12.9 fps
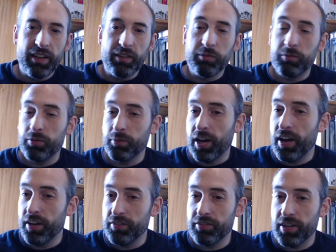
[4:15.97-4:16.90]
For my
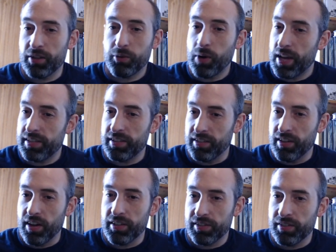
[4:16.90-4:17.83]
100th question and
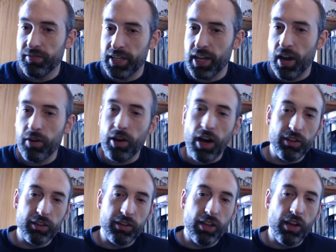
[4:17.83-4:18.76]
answer video,
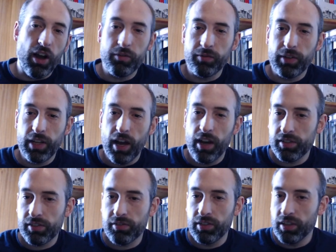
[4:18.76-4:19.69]
I'll hopefully
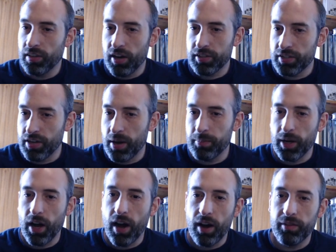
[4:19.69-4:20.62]
answer a large number
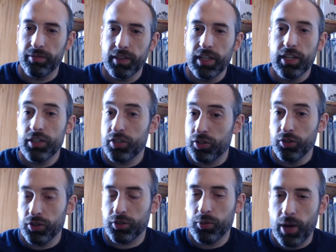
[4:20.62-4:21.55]
of
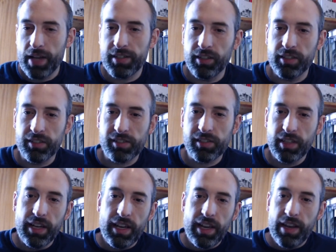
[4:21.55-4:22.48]
short questions.
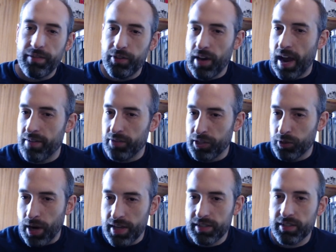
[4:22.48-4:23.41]
If you have any
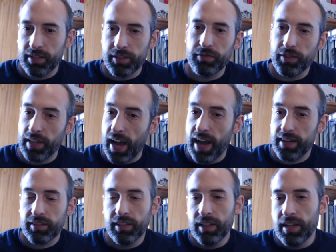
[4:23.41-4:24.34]
questions for
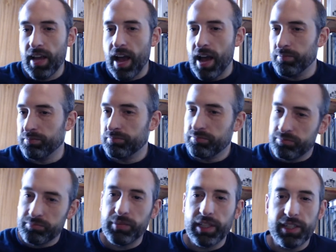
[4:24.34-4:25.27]
that,
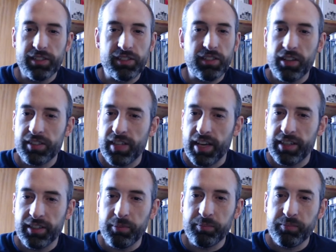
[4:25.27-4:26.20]
please start
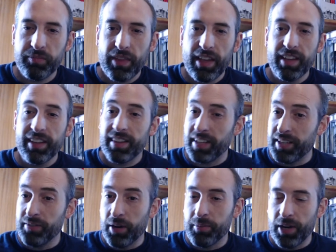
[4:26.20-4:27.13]
sending them. Thank
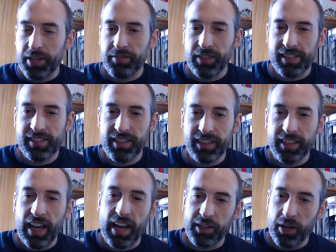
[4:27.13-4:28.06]
you very much for listening,
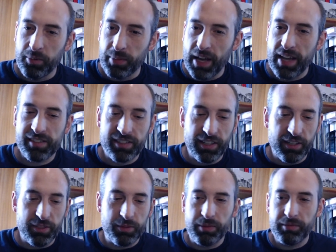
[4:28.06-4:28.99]
and God bless. See
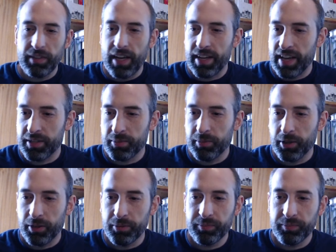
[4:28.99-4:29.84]
you again tomorrow.